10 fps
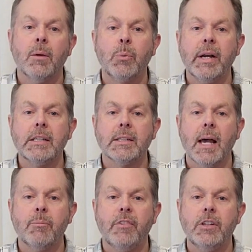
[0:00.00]
The brake
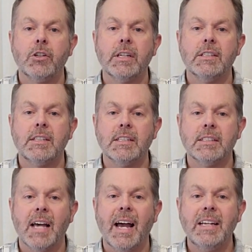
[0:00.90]
stop feature is
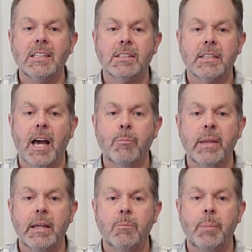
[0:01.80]
designed to stop
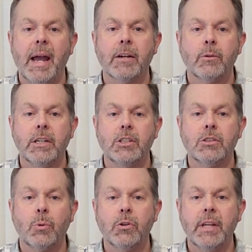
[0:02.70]
the impact
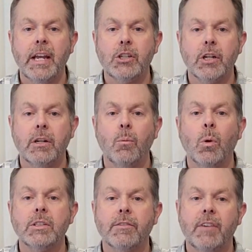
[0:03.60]
wrench's rotation
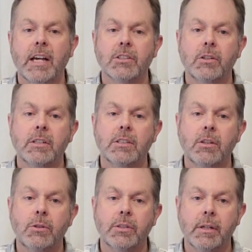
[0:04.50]
once a fastener is
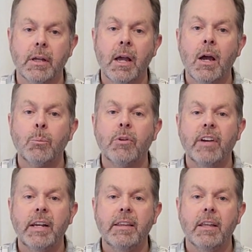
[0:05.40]
loosened,
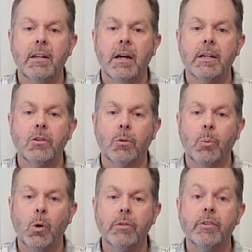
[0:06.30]
preventing the nut or
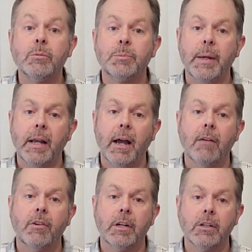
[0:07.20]
bolt from spinning
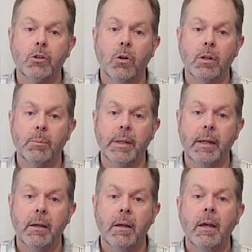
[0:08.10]
off
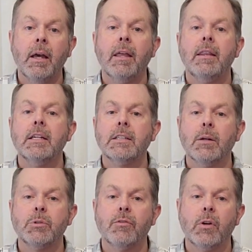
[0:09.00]
uncontrollably. This
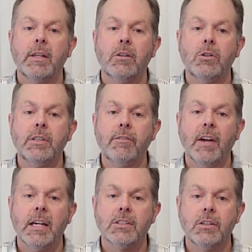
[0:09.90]
helps avoid losing
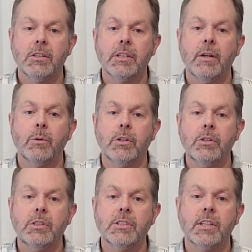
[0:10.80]
fasteners and
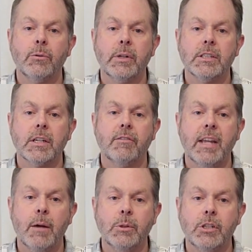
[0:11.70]
reduces the risk of
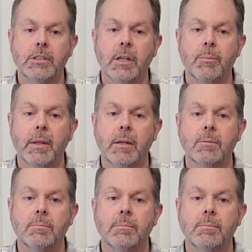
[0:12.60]
damaging something.